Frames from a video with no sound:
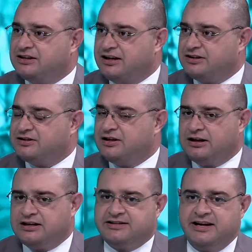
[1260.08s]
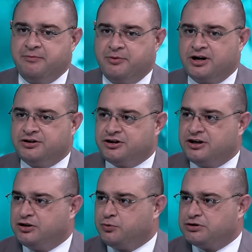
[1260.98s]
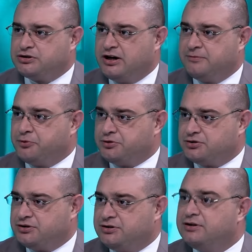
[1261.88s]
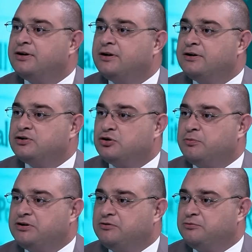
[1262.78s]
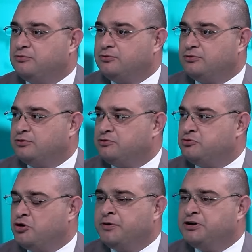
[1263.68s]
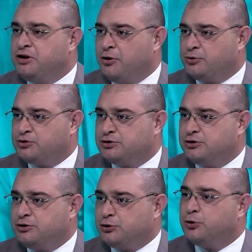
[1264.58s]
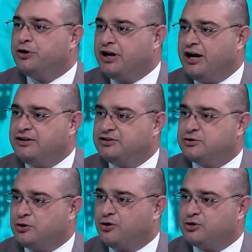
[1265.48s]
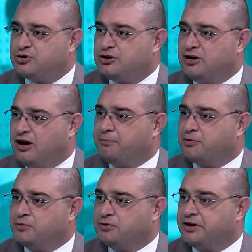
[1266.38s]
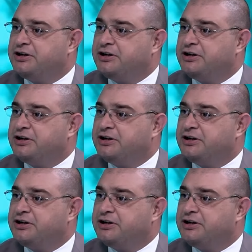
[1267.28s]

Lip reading: and less. Last time when I checked, it was 9%. So, but nobody knows who gains those approval